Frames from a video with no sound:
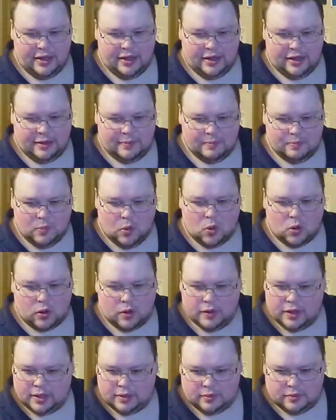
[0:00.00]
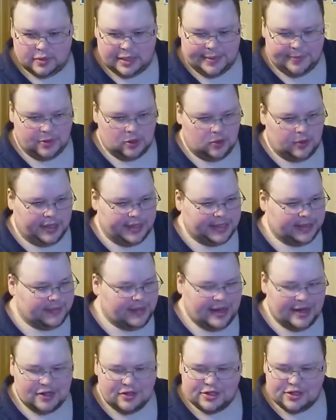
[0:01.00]
uh, more than TempleOS. I'm
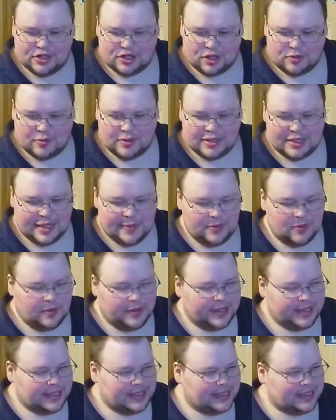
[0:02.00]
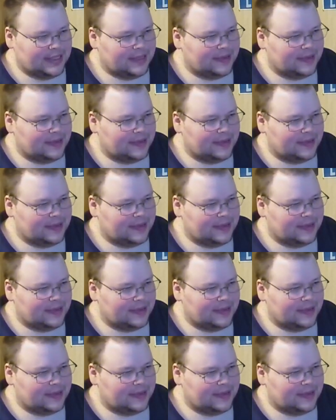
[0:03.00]
not actually sure what TempleOS is.